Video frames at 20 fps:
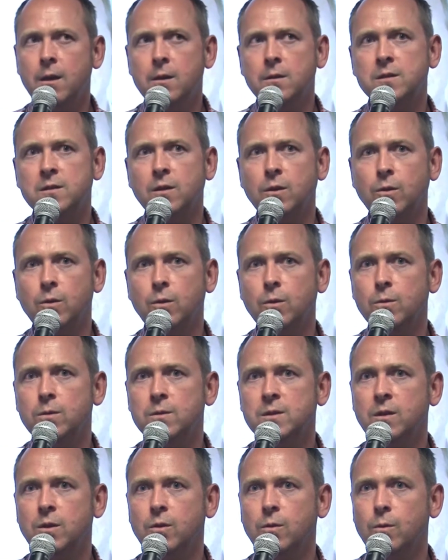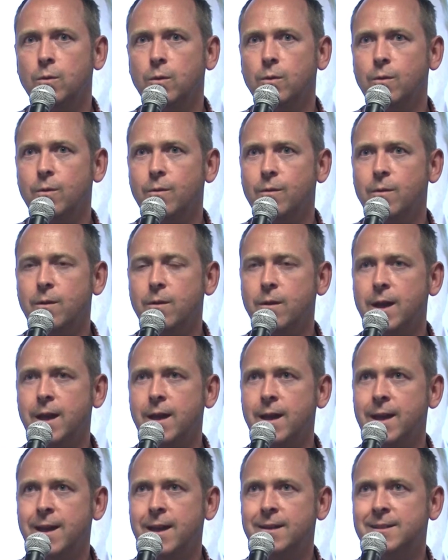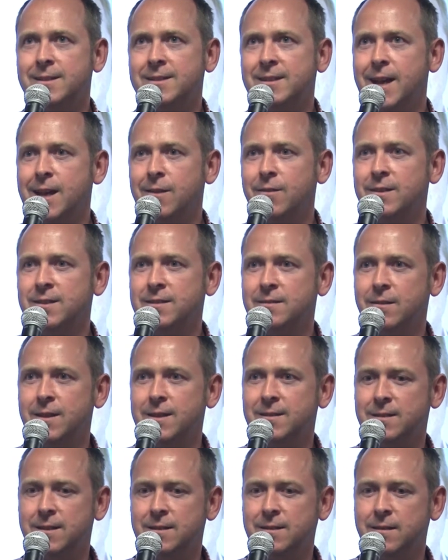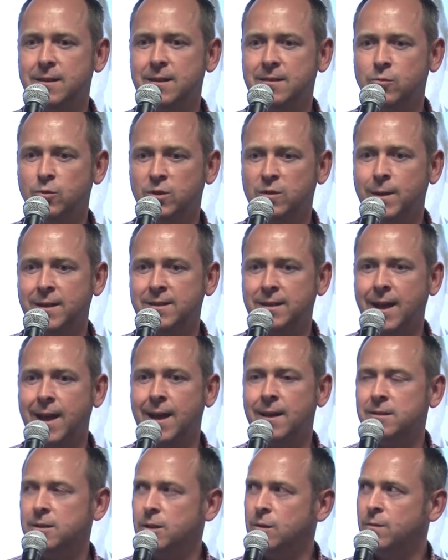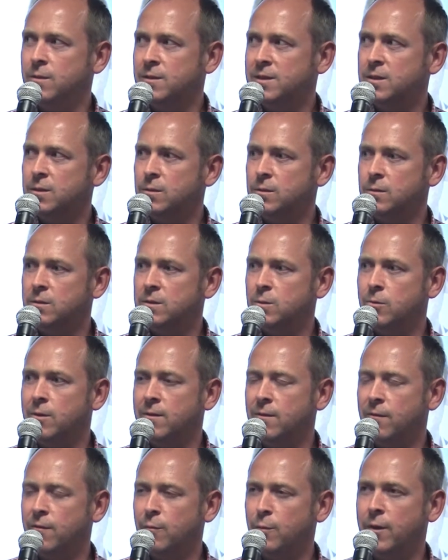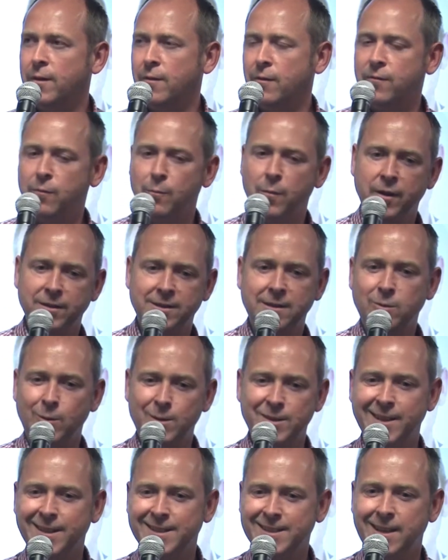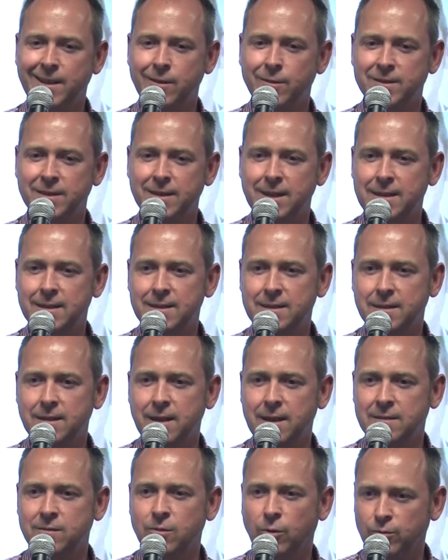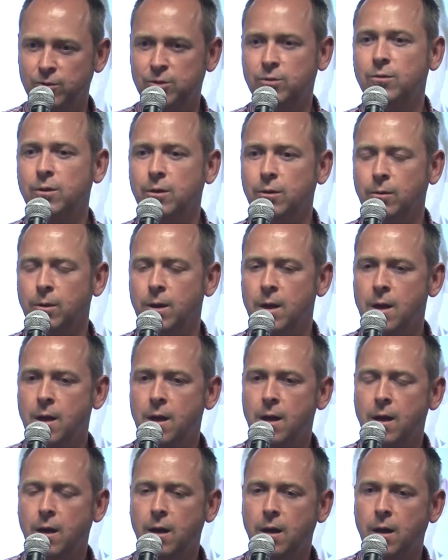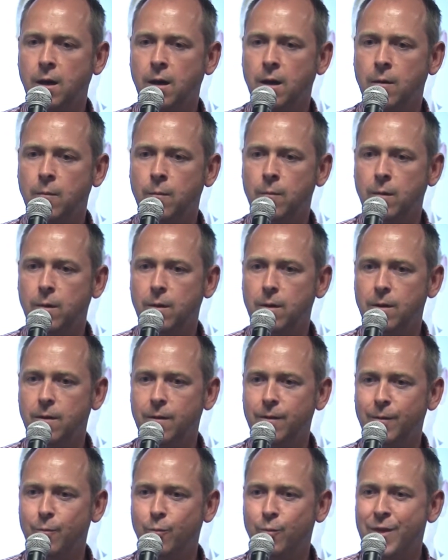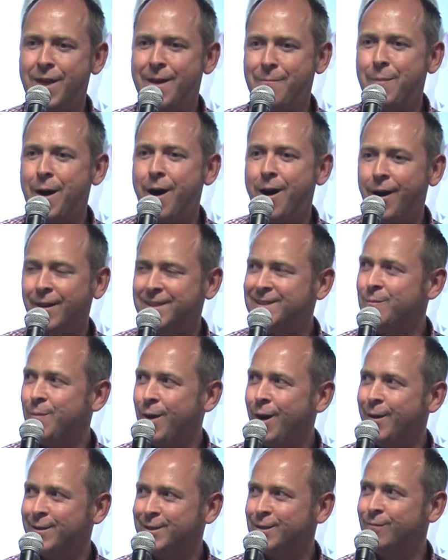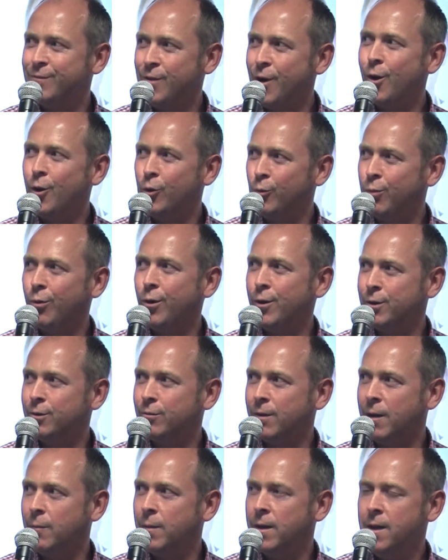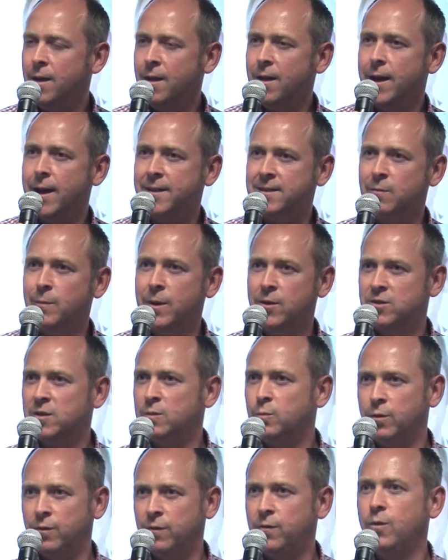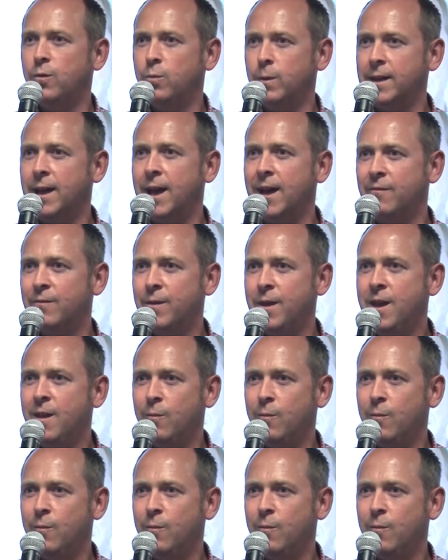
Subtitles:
So to say there's an automatic handover from marketing to inside sales is not true. They're part and parcel of the whole program. As I mentioned before, we have